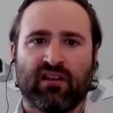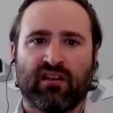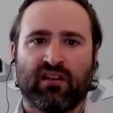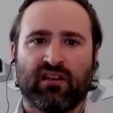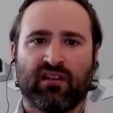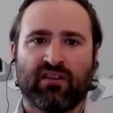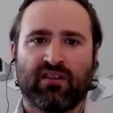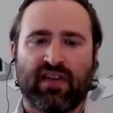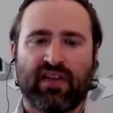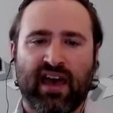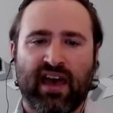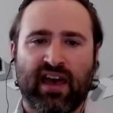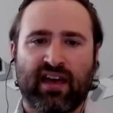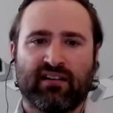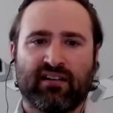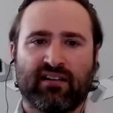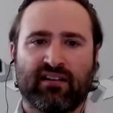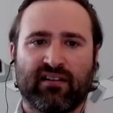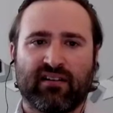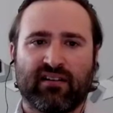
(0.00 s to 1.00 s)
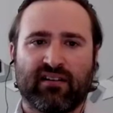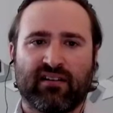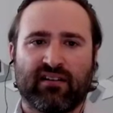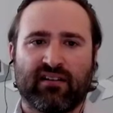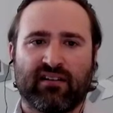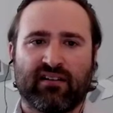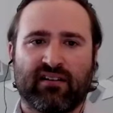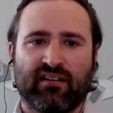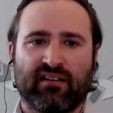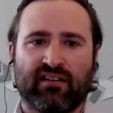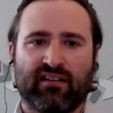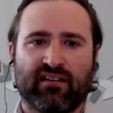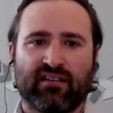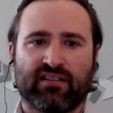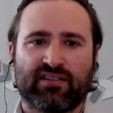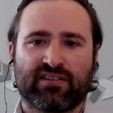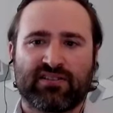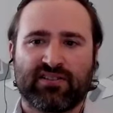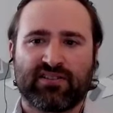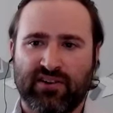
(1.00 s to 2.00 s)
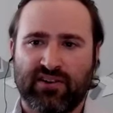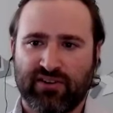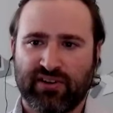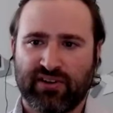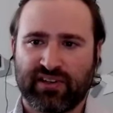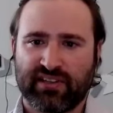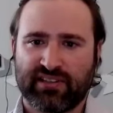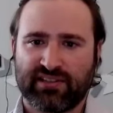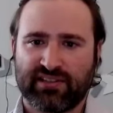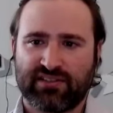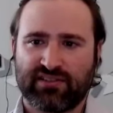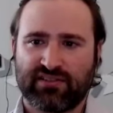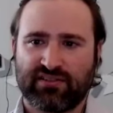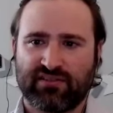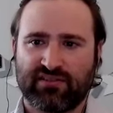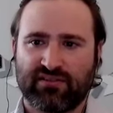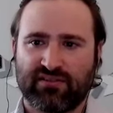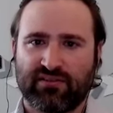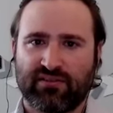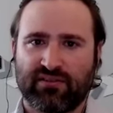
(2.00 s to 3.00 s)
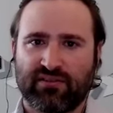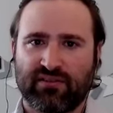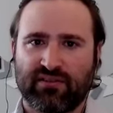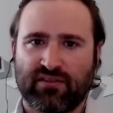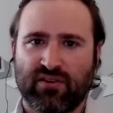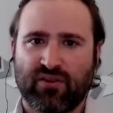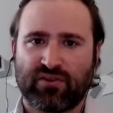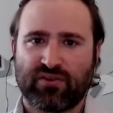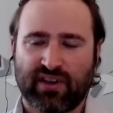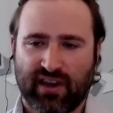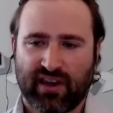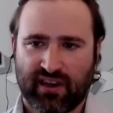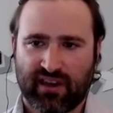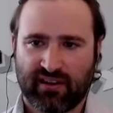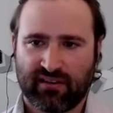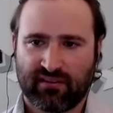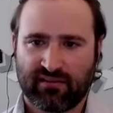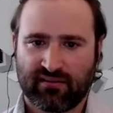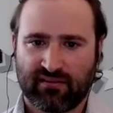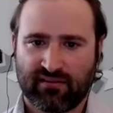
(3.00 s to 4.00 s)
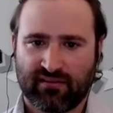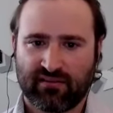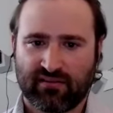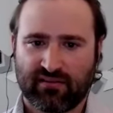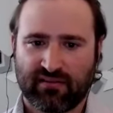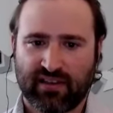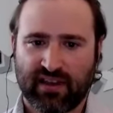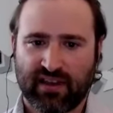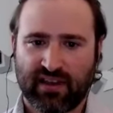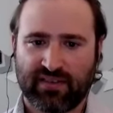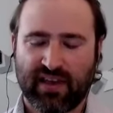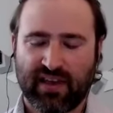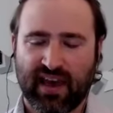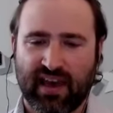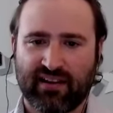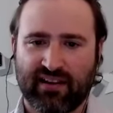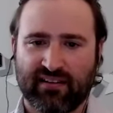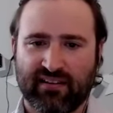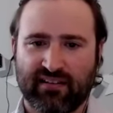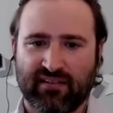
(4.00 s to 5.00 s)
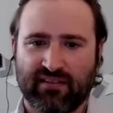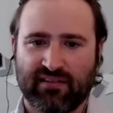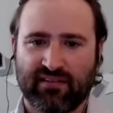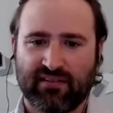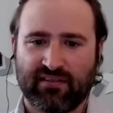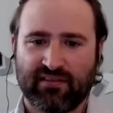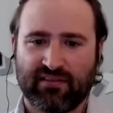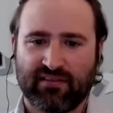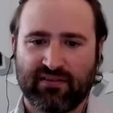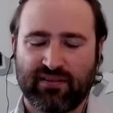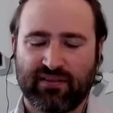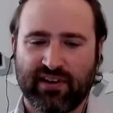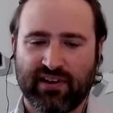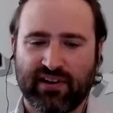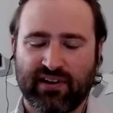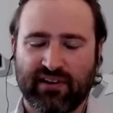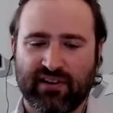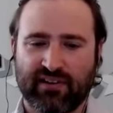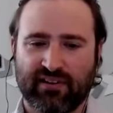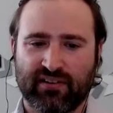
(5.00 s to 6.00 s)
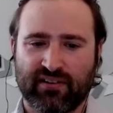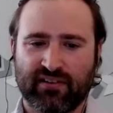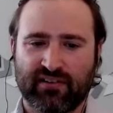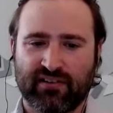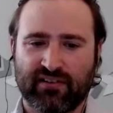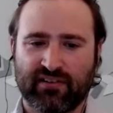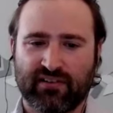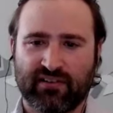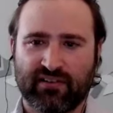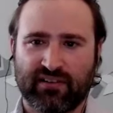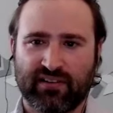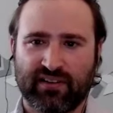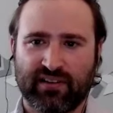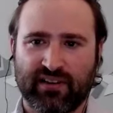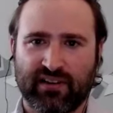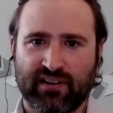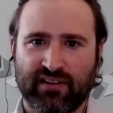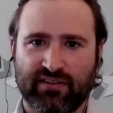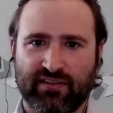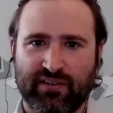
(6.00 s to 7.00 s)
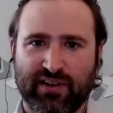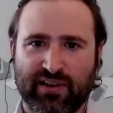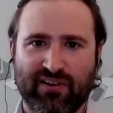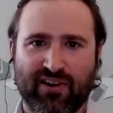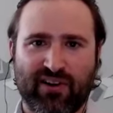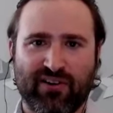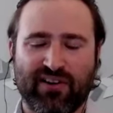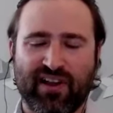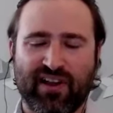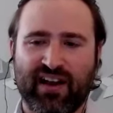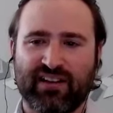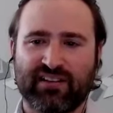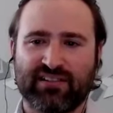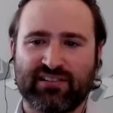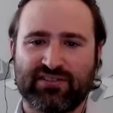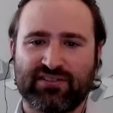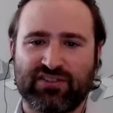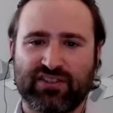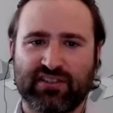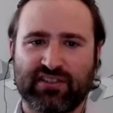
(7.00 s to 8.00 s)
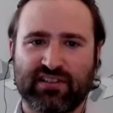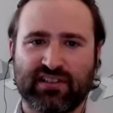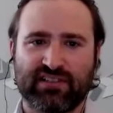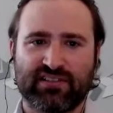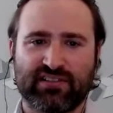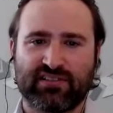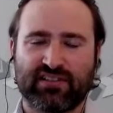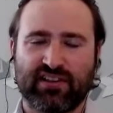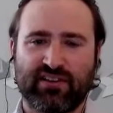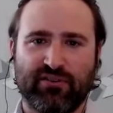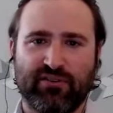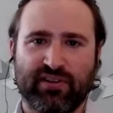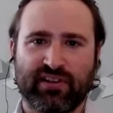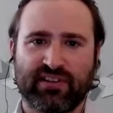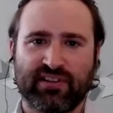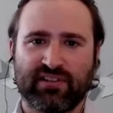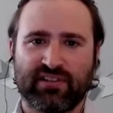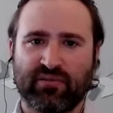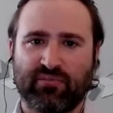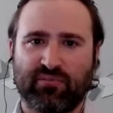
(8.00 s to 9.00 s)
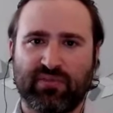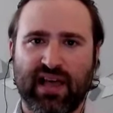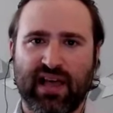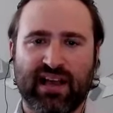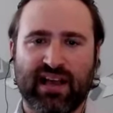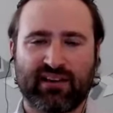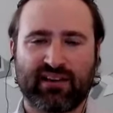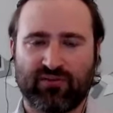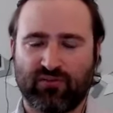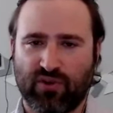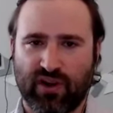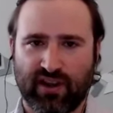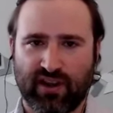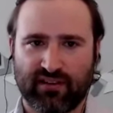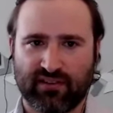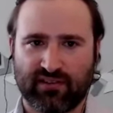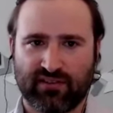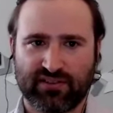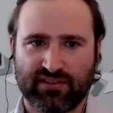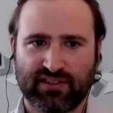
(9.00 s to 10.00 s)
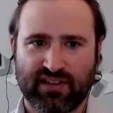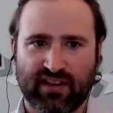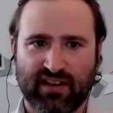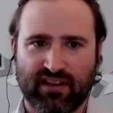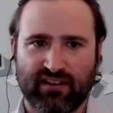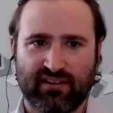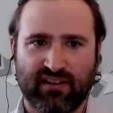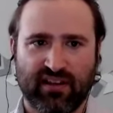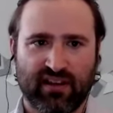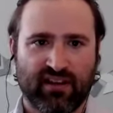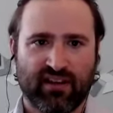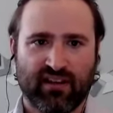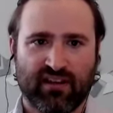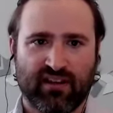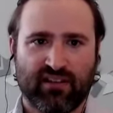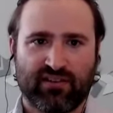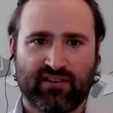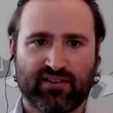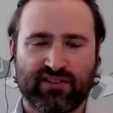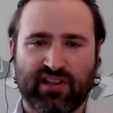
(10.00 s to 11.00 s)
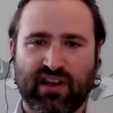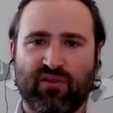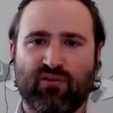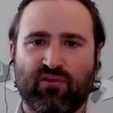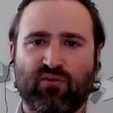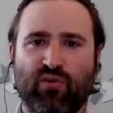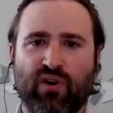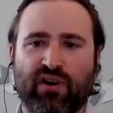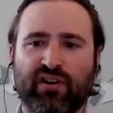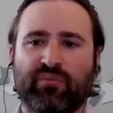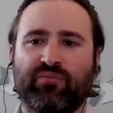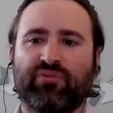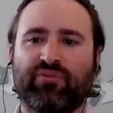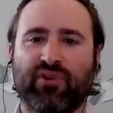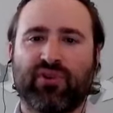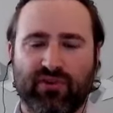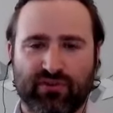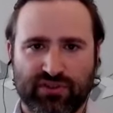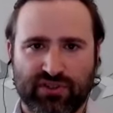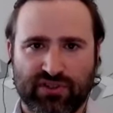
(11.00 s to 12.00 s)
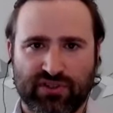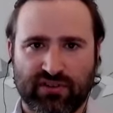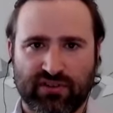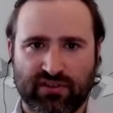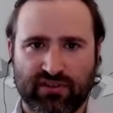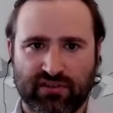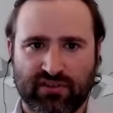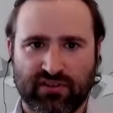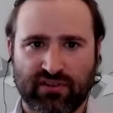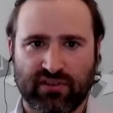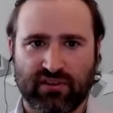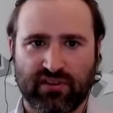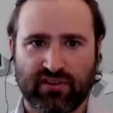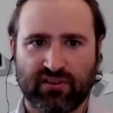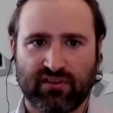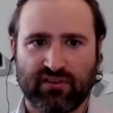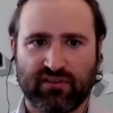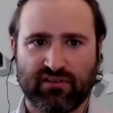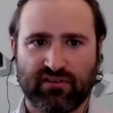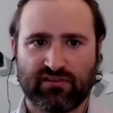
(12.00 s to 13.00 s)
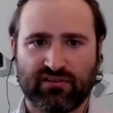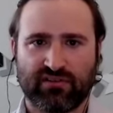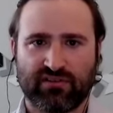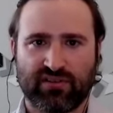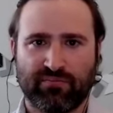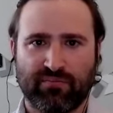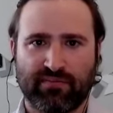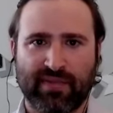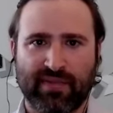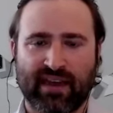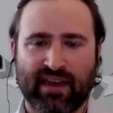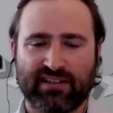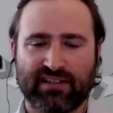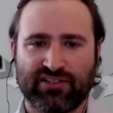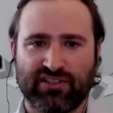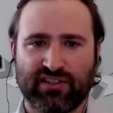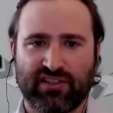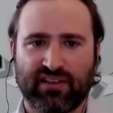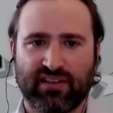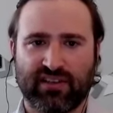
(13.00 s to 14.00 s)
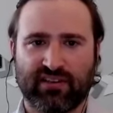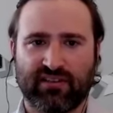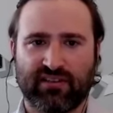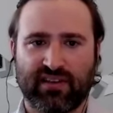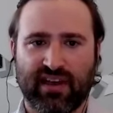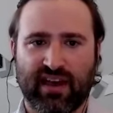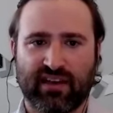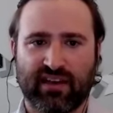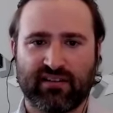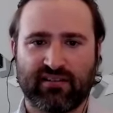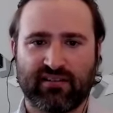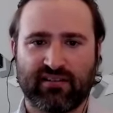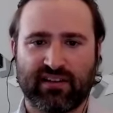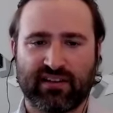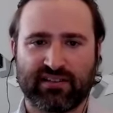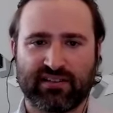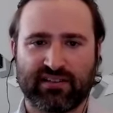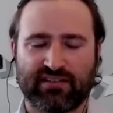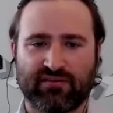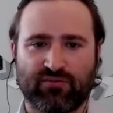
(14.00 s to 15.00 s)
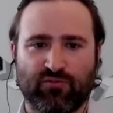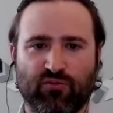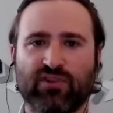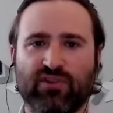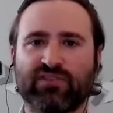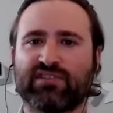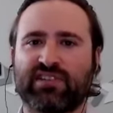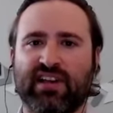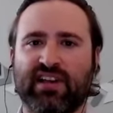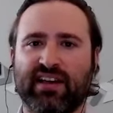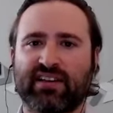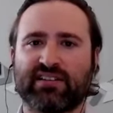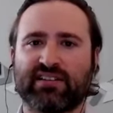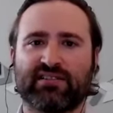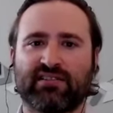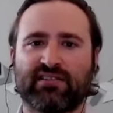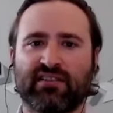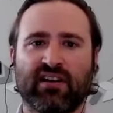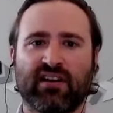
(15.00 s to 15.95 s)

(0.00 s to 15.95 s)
that stuttering is okay, and that there are not, stuttering isn't black and white. There's not one approach to managing it that's one size